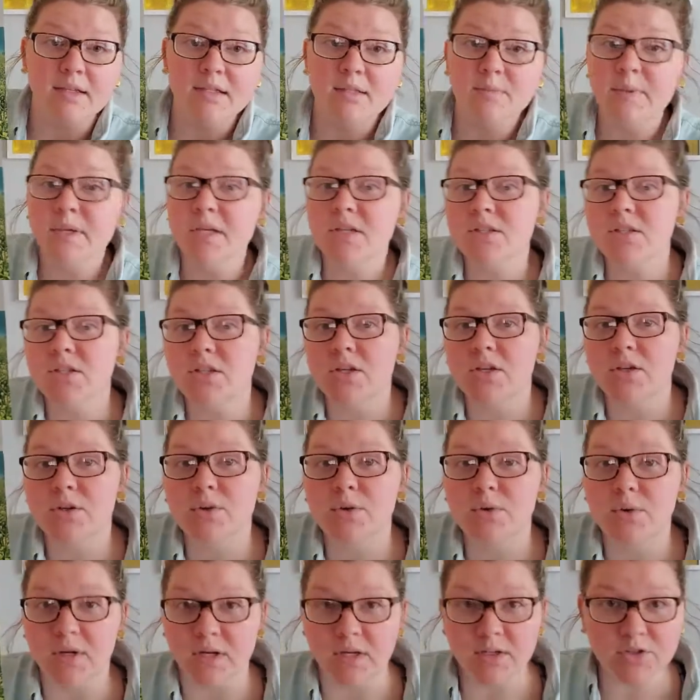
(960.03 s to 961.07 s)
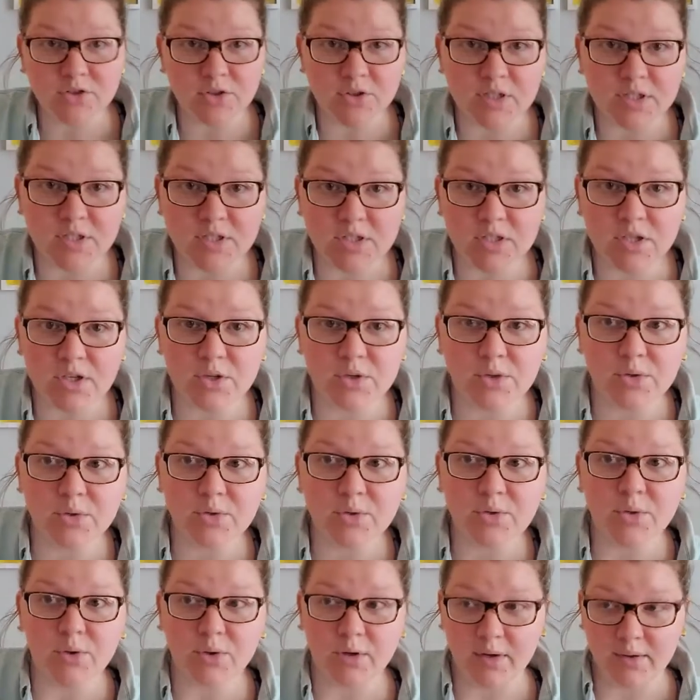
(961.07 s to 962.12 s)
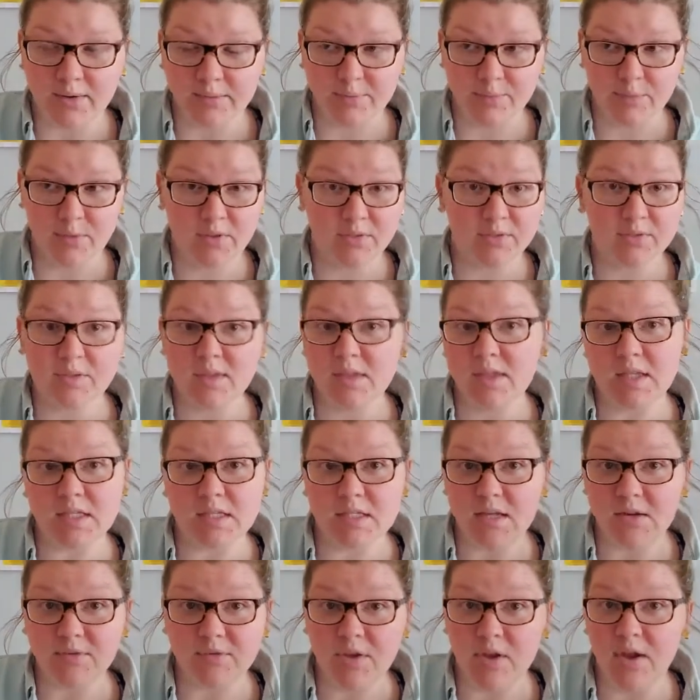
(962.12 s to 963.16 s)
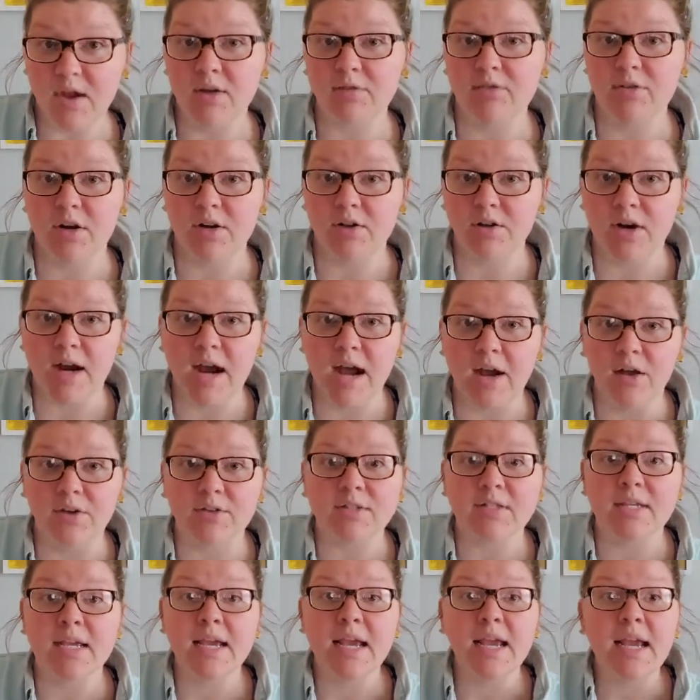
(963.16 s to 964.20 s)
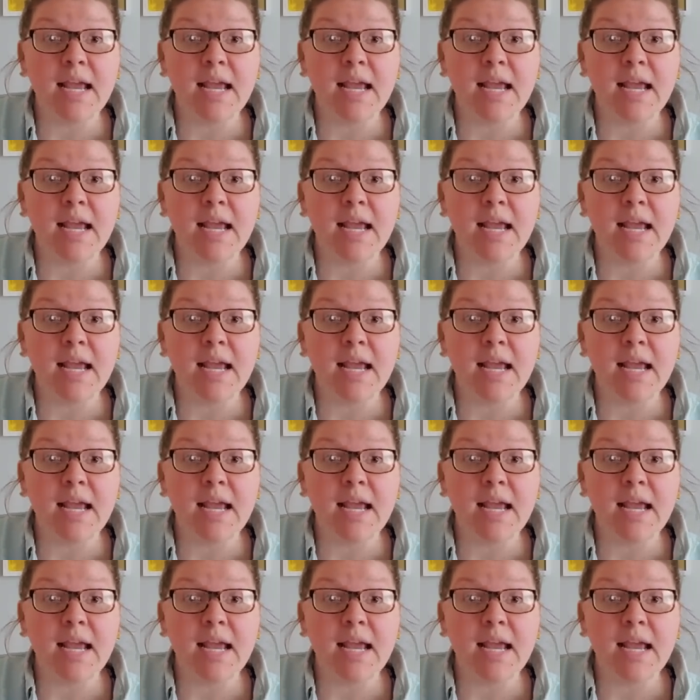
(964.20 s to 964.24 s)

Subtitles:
speaks to you or interests you with the stuff that you have around your house.